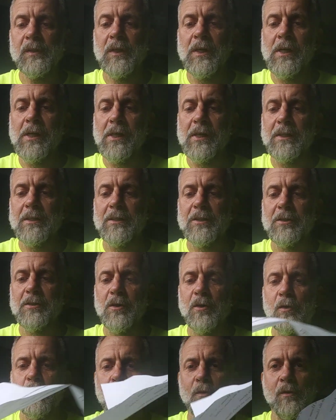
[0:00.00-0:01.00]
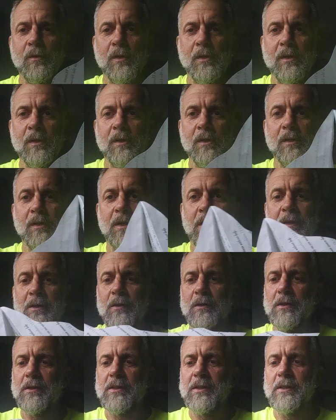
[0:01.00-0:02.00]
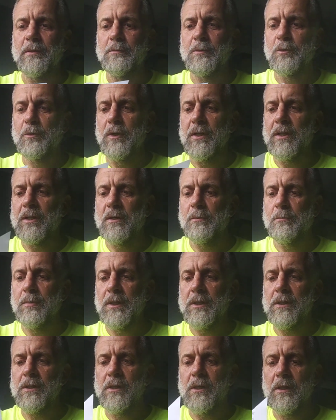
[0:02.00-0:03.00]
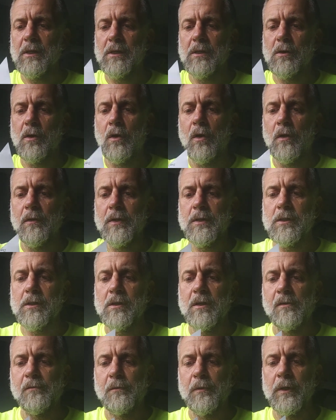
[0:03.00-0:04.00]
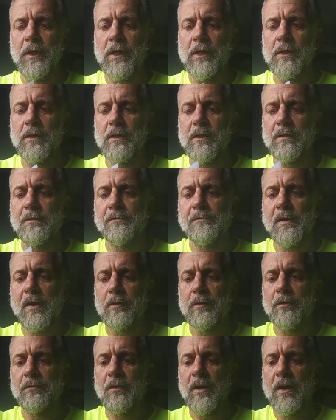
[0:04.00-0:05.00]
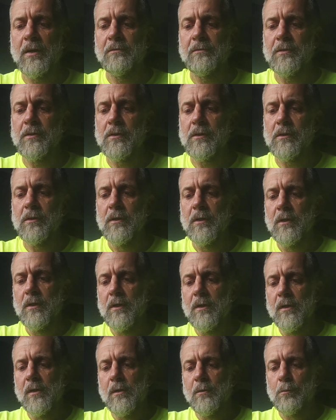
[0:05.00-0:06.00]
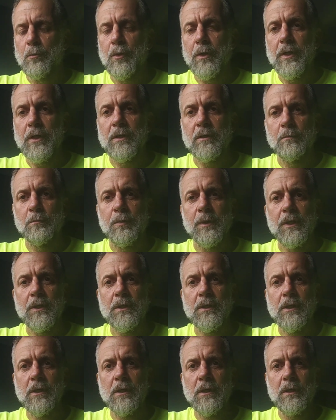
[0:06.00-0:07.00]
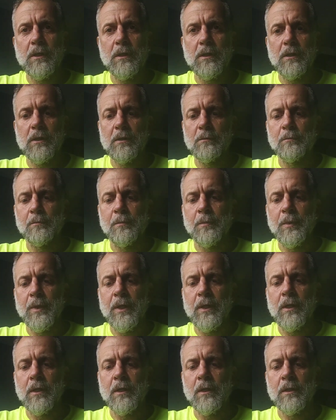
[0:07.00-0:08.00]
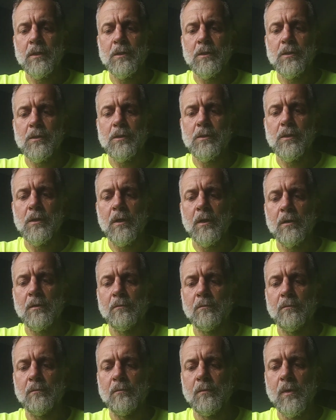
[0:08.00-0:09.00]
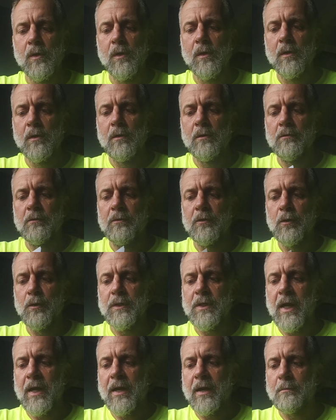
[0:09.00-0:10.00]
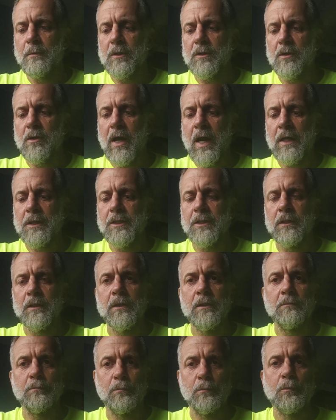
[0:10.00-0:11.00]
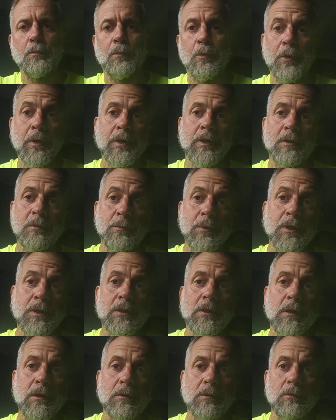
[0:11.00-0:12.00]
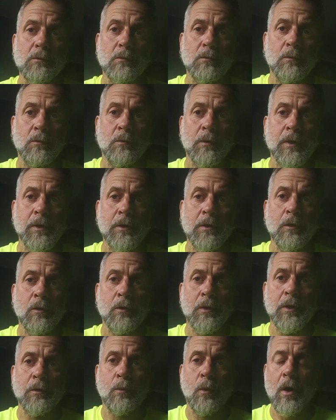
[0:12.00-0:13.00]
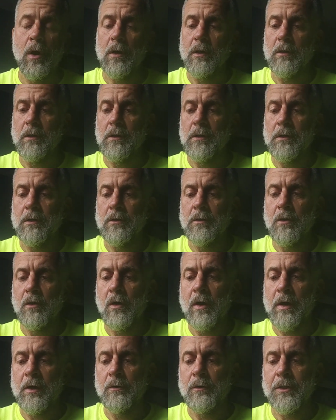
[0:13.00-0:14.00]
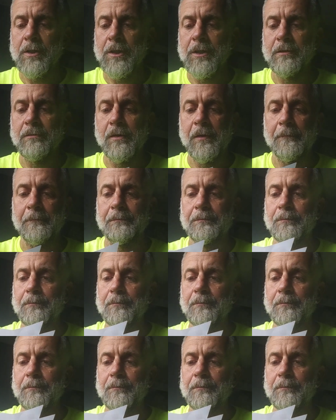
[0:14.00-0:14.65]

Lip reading: And so I know this seems really simplistic. All this stuff related to the Fountain of Life is pretty simplistic because fluid dynamics are actually pretty simplistic when you know what you want and you know how to achieve it.